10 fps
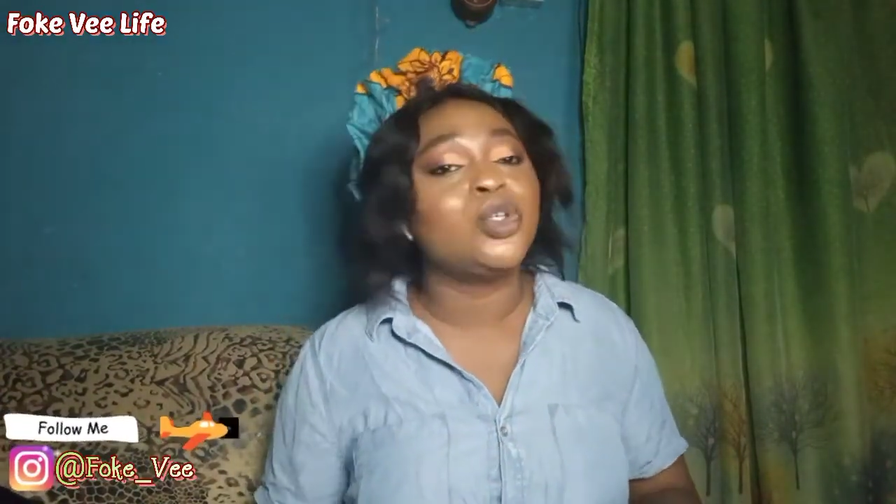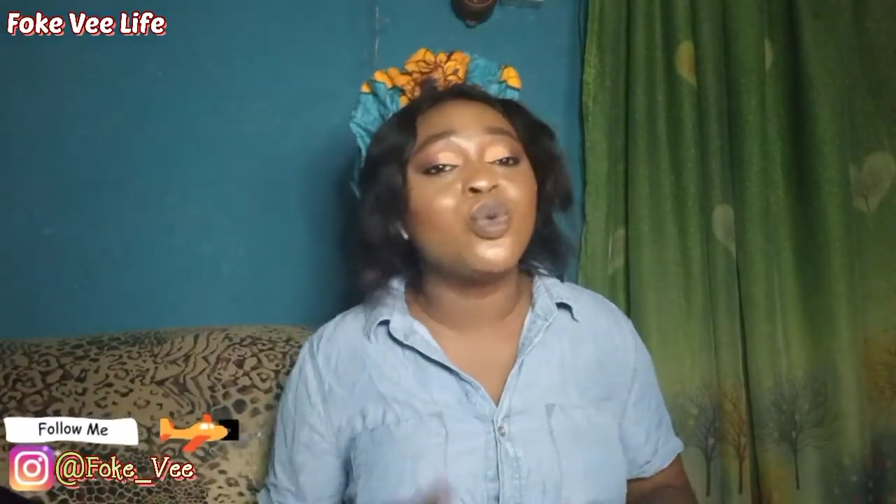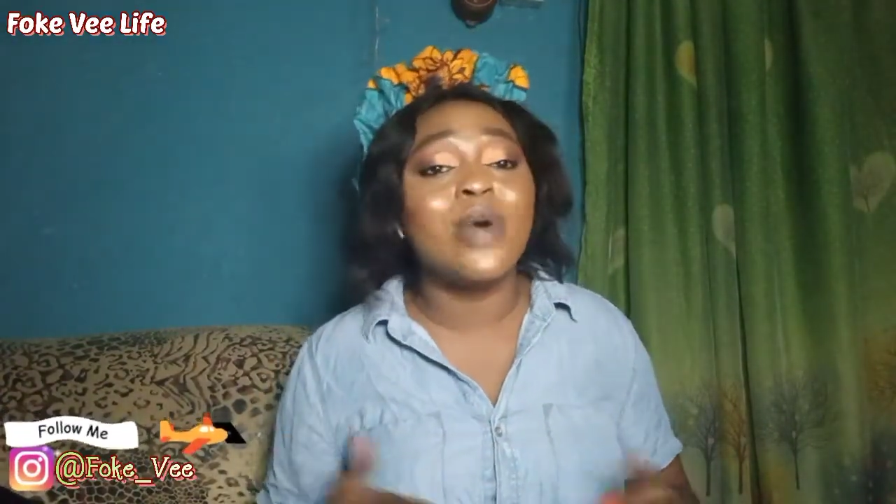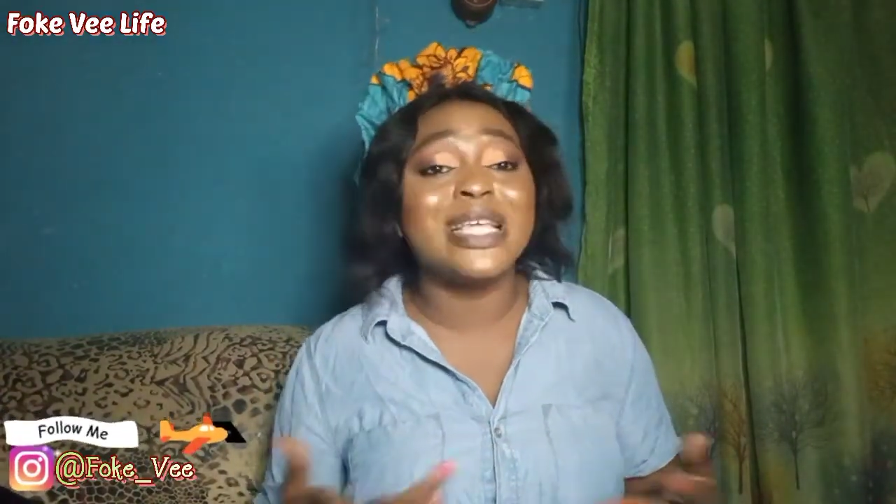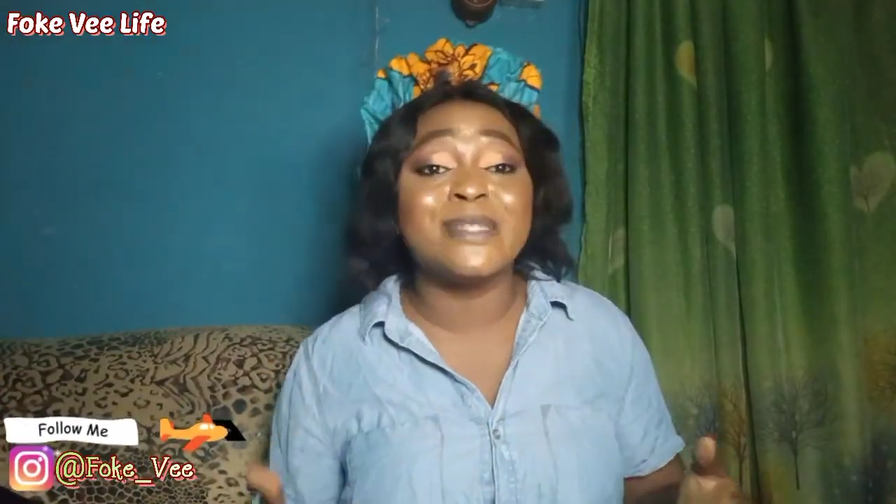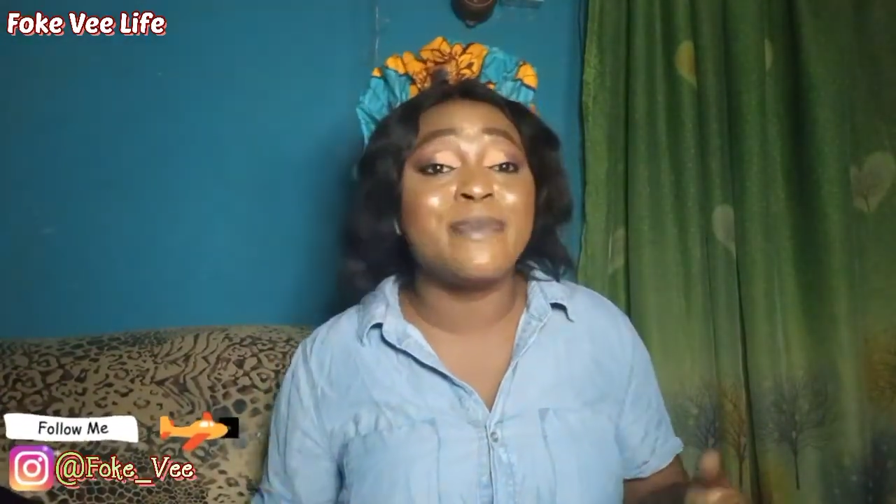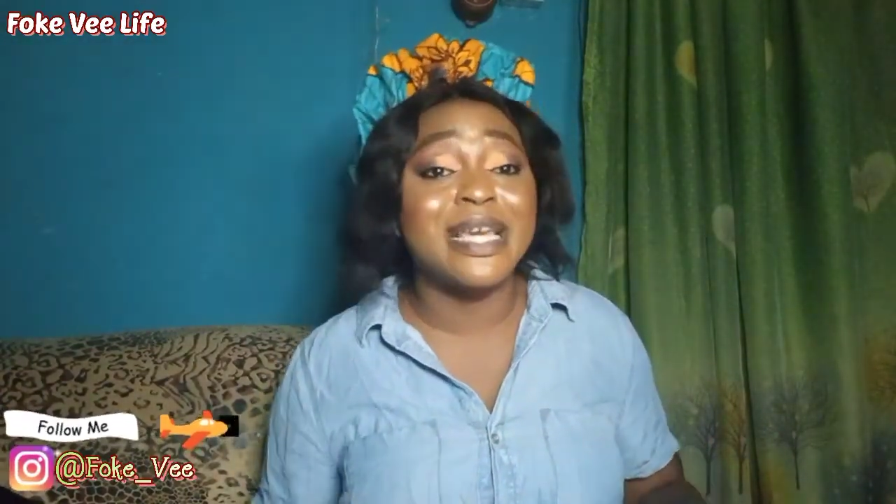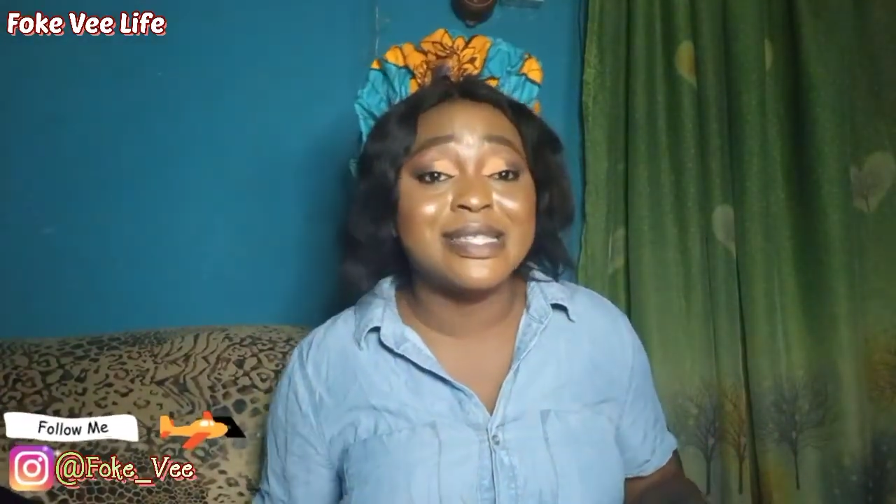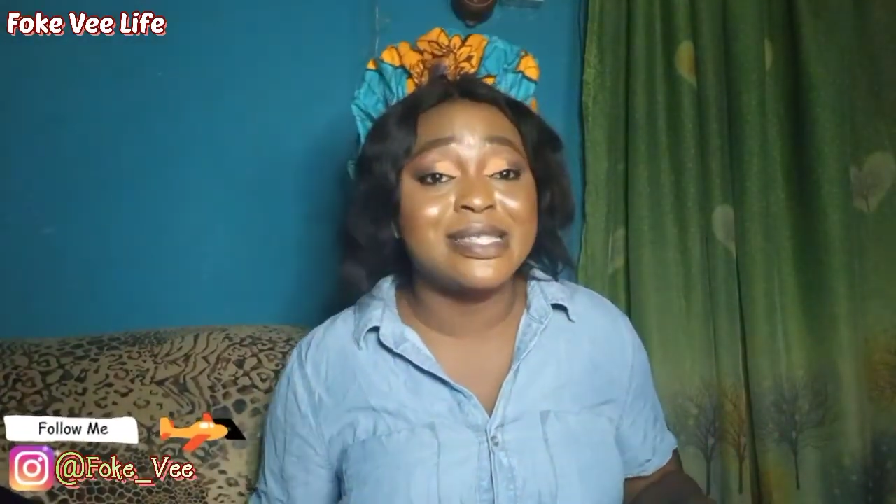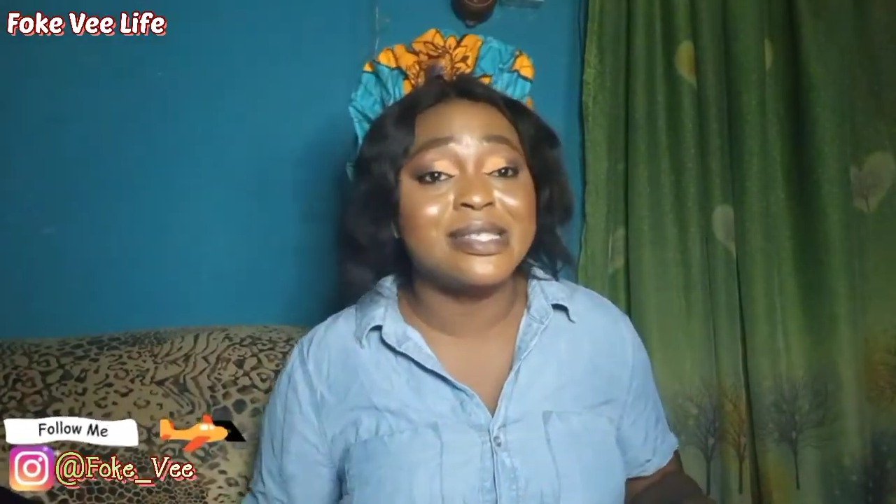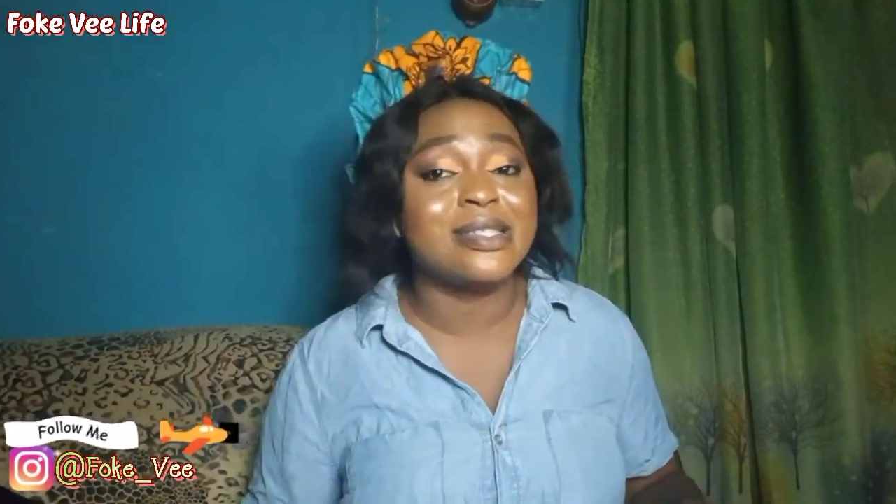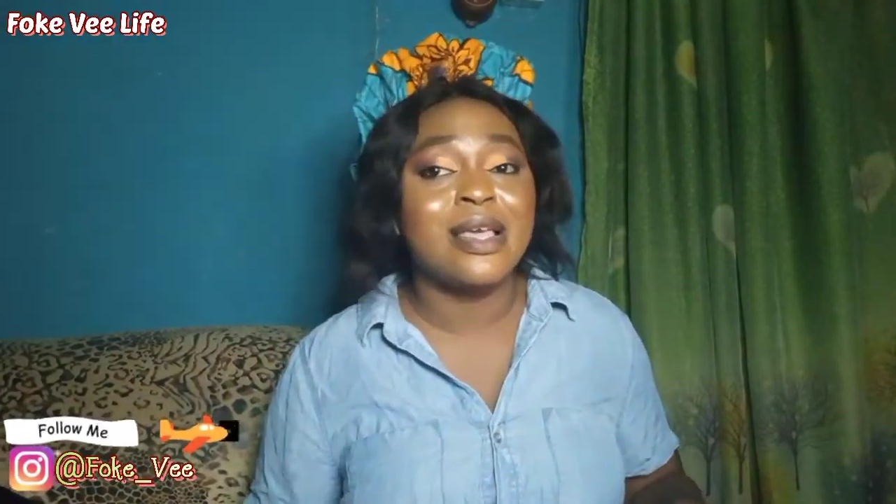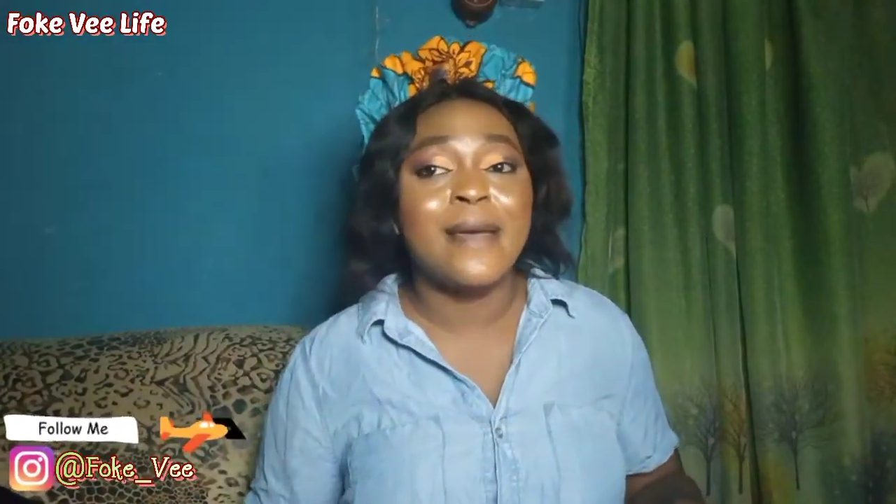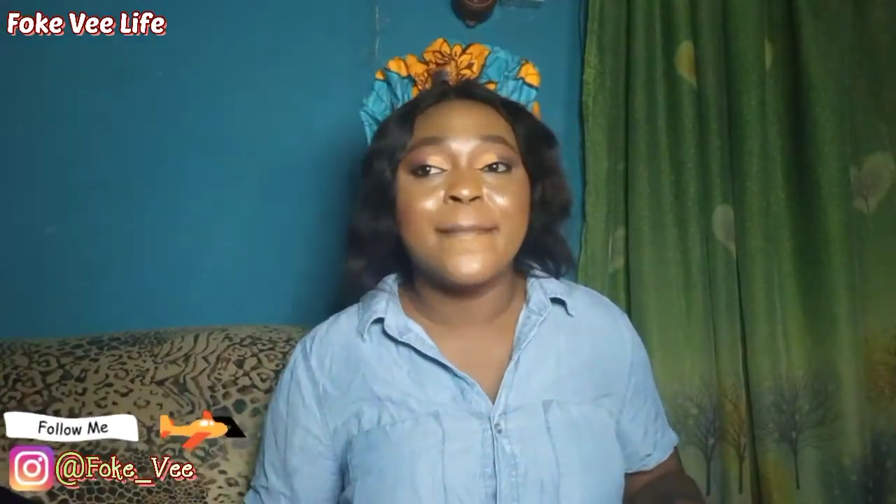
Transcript: you won't expect it,